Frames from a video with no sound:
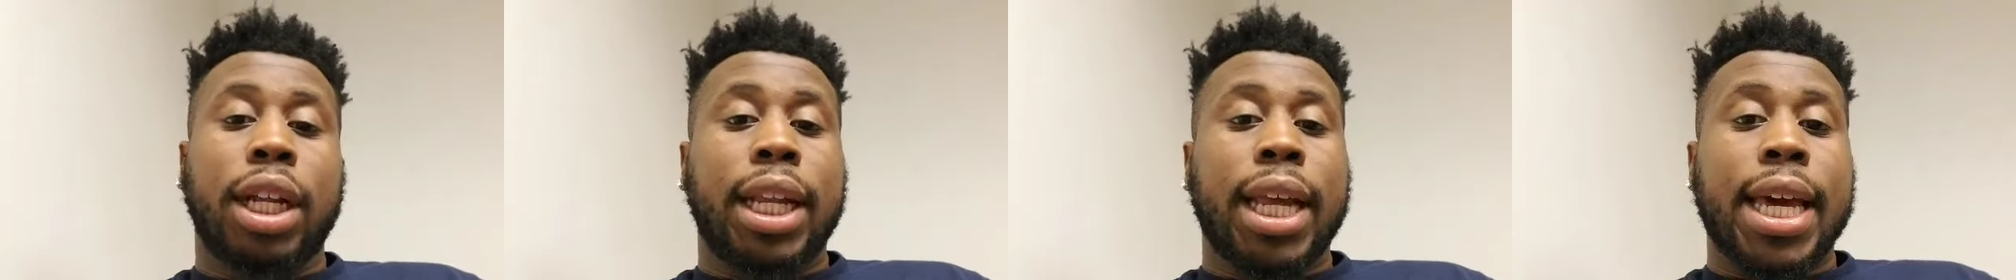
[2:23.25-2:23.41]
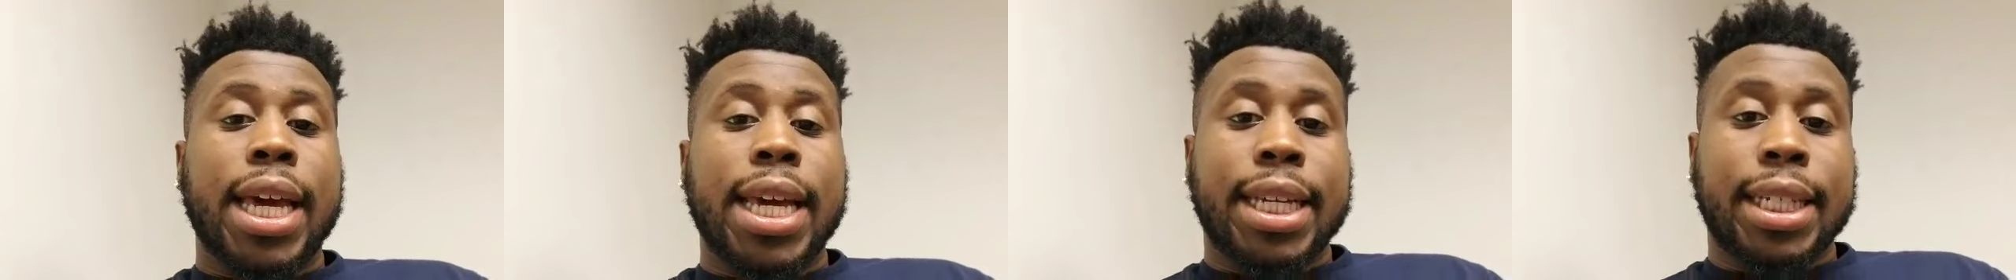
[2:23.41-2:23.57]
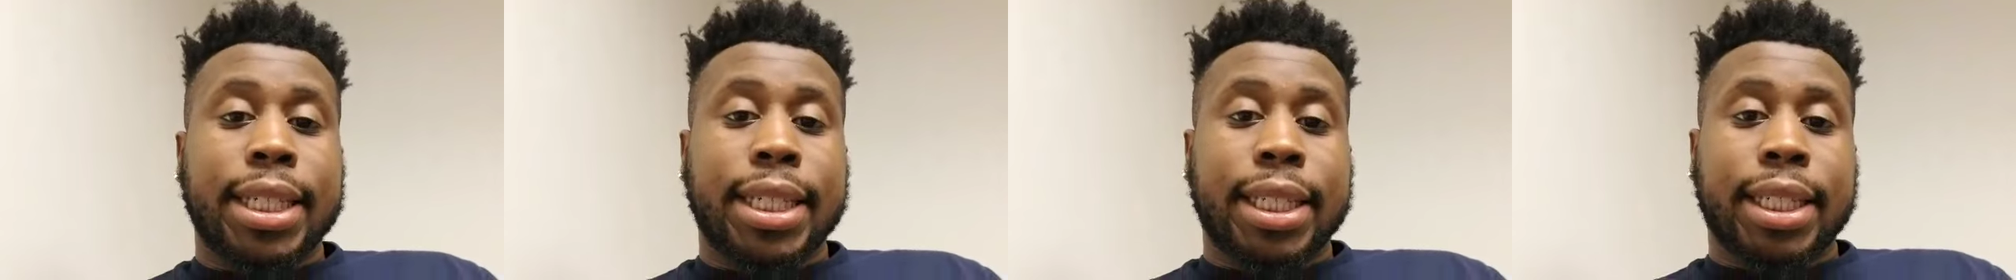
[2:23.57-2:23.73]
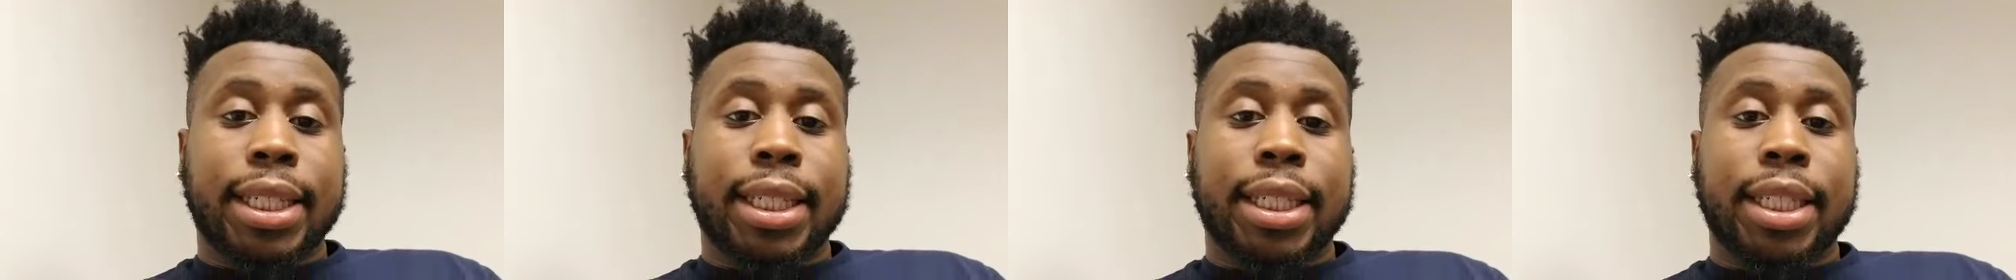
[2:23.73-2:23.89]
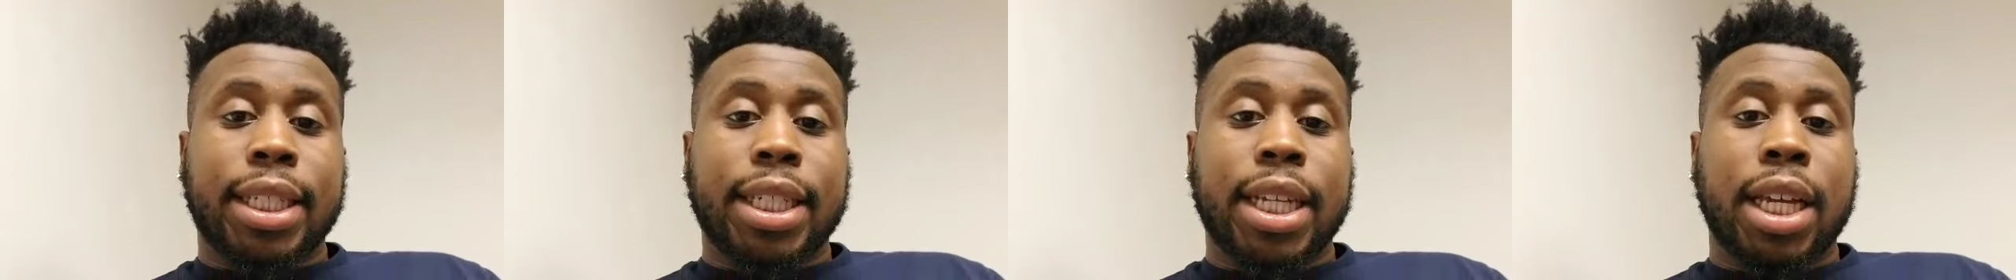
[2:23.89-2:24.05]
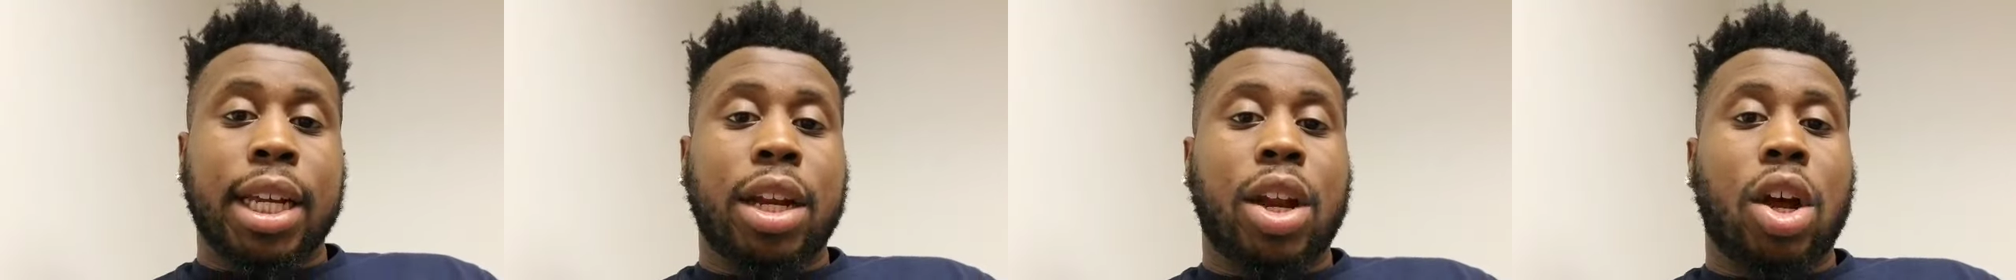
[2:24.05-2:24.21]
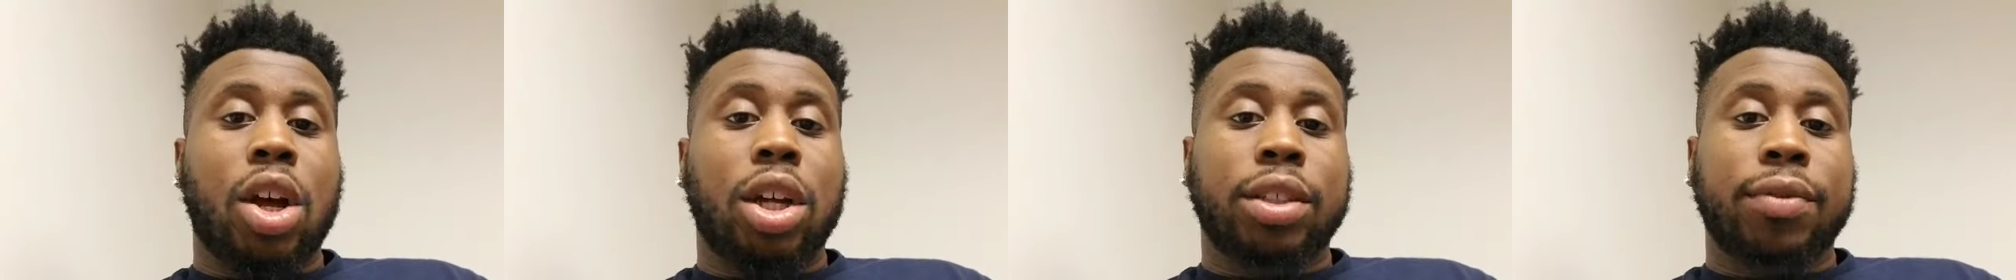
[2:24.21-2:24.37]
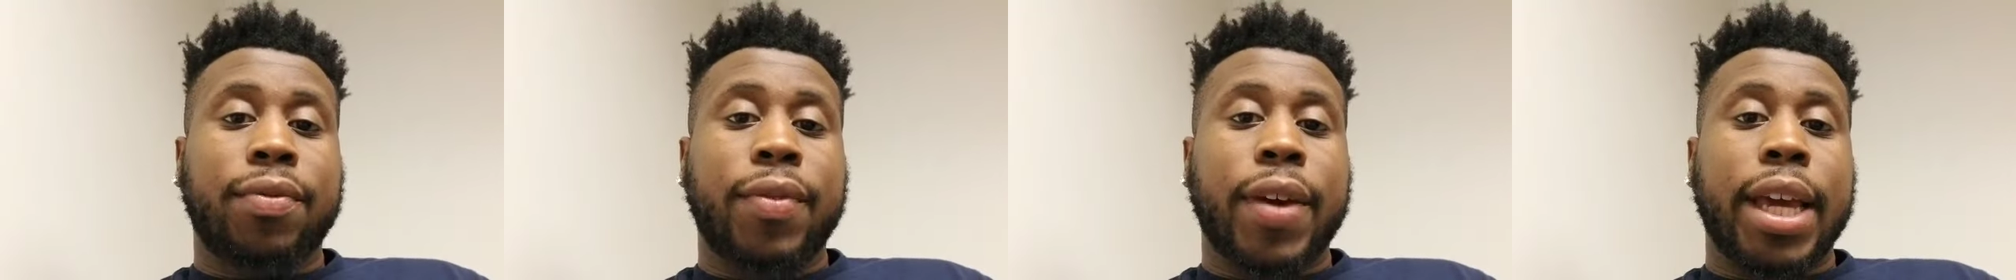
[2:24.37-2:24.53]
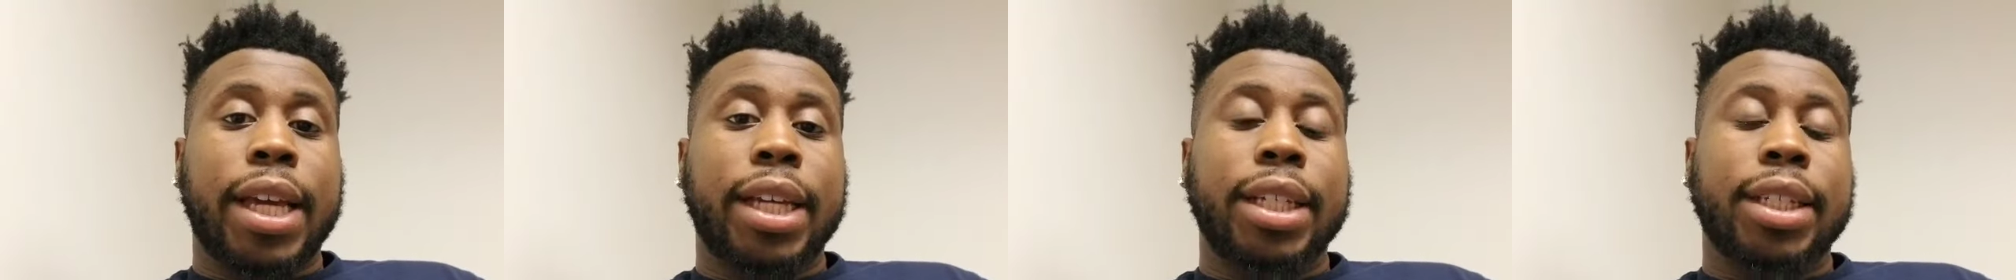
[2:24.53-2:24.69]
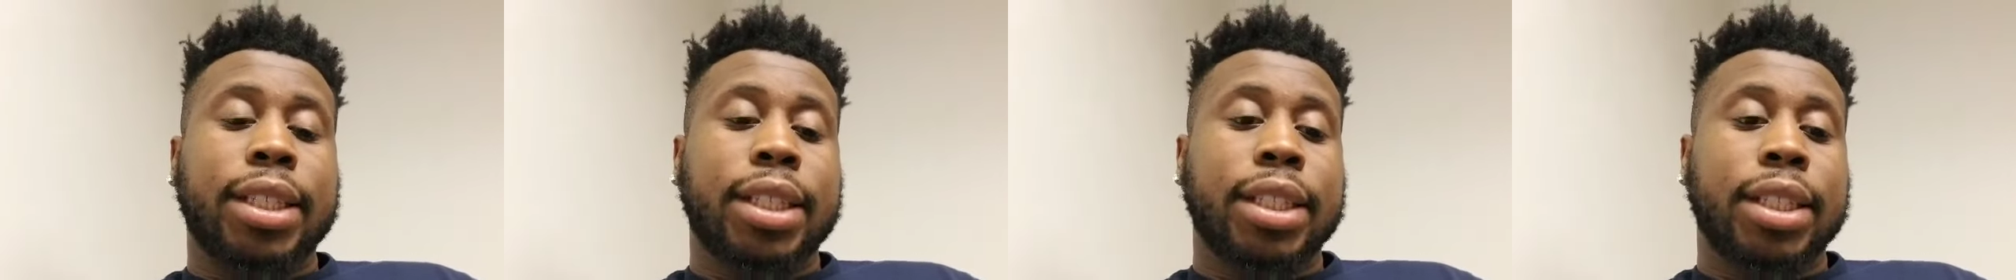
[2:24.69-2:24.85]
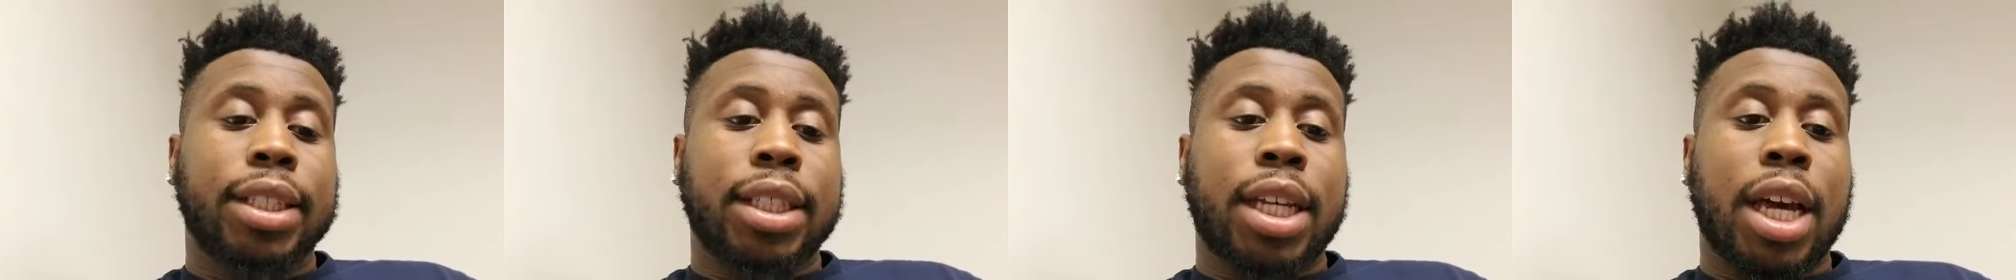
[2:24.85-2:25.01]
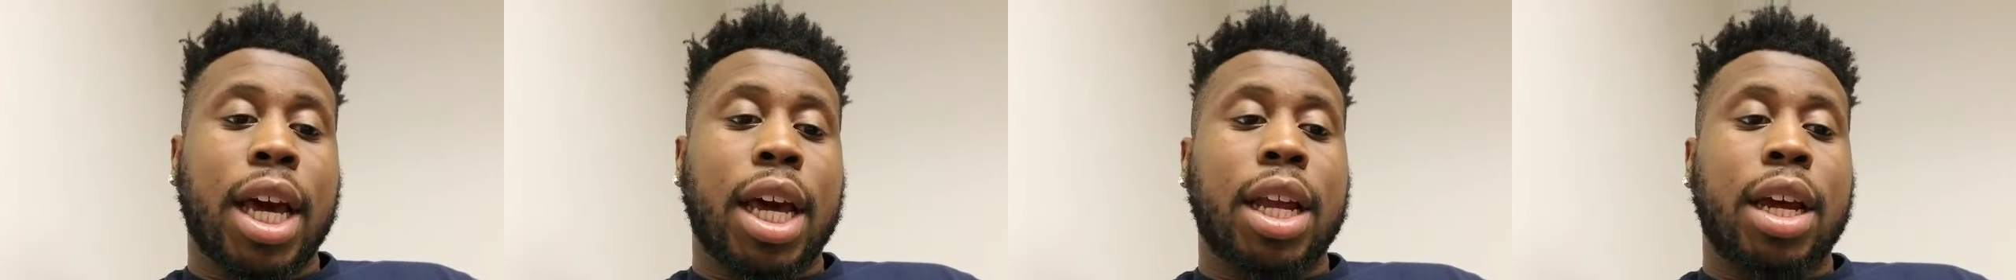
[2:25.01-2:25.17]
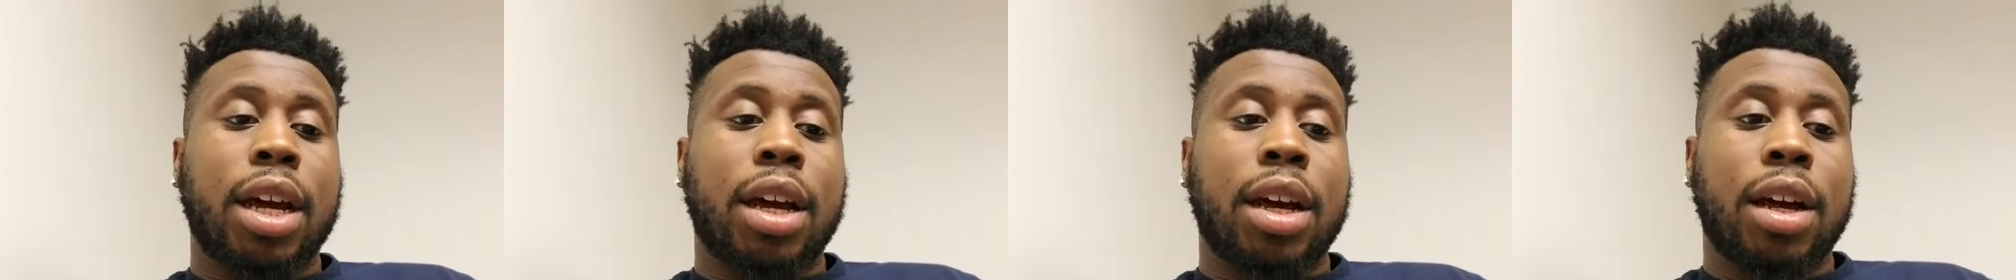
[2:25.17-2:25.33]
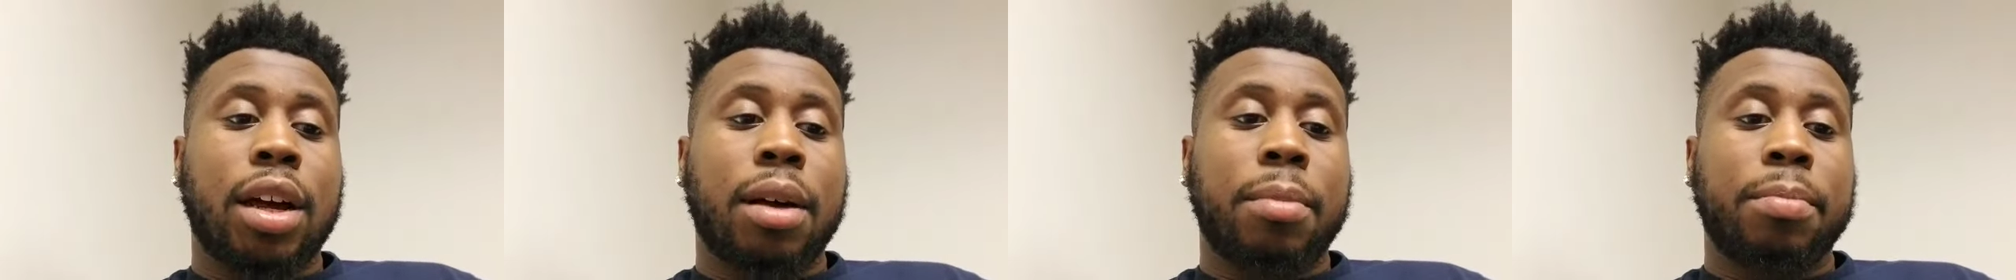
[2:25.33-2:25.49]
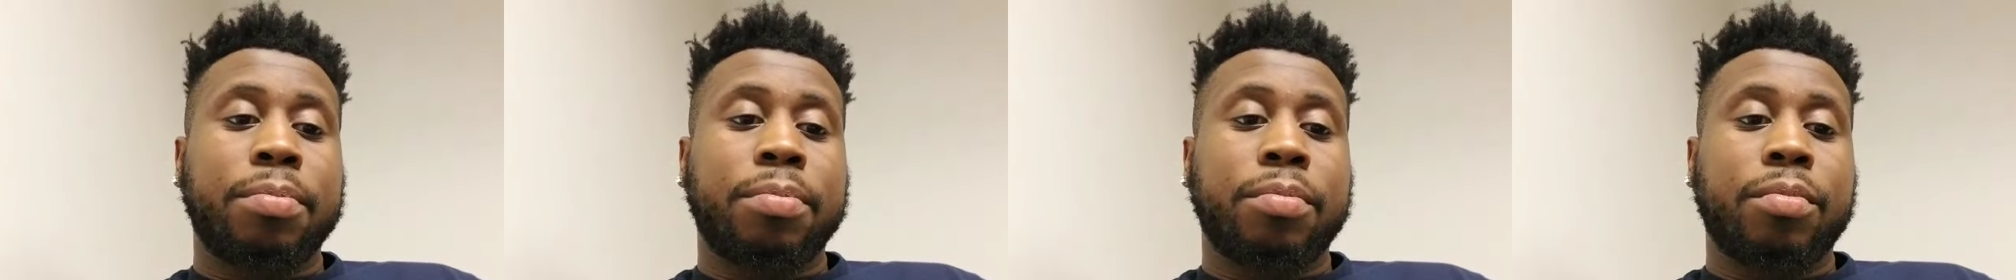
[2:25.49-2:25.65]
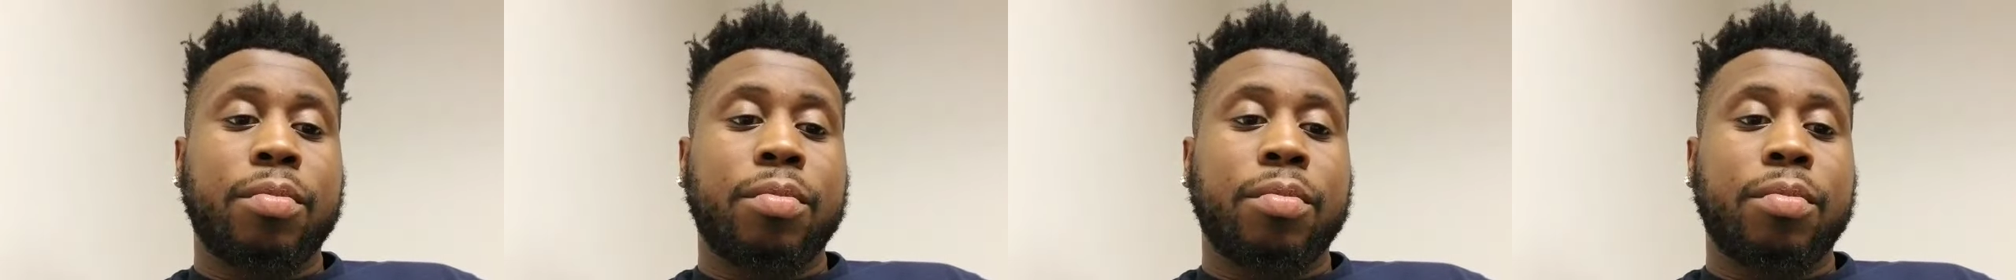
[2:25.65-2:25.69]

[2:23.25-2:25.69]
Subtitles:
Lakes in Las Vegas. It's kind of